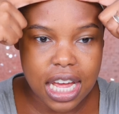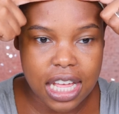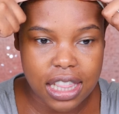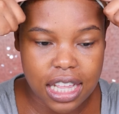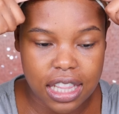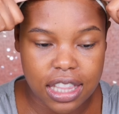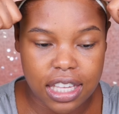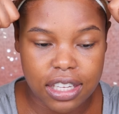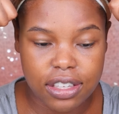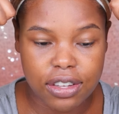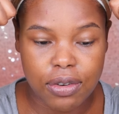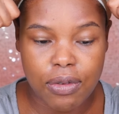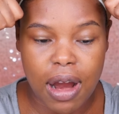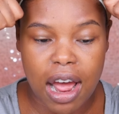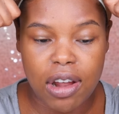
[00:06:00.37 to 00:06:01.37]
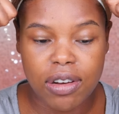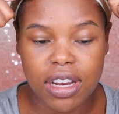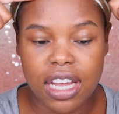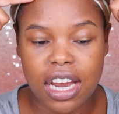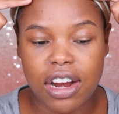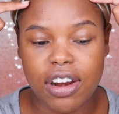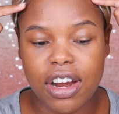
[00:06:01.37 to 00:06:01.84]
and then the
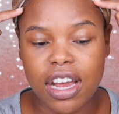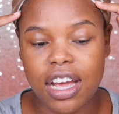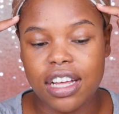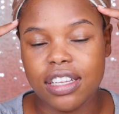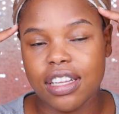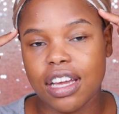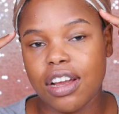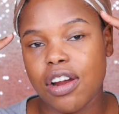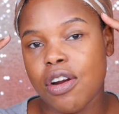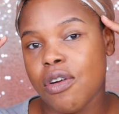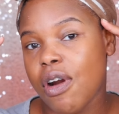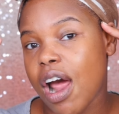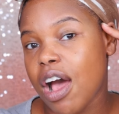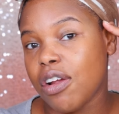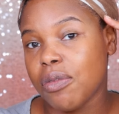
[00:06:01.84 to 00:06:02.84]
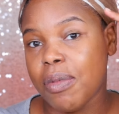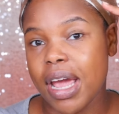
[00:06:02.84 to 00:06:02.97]
surrounding areas like around